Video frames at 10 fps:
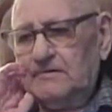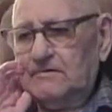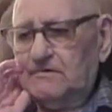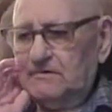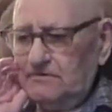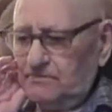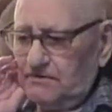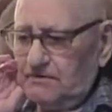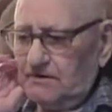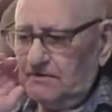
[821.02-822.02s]
No, it was
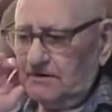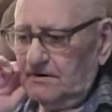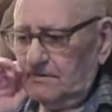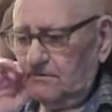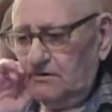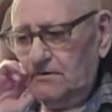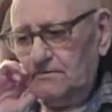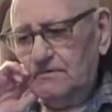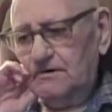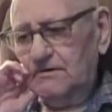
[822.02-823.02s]
pretty hard to get him to
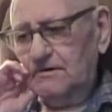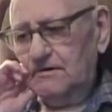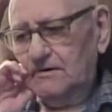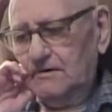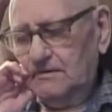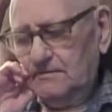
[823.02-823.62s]
talk about anything.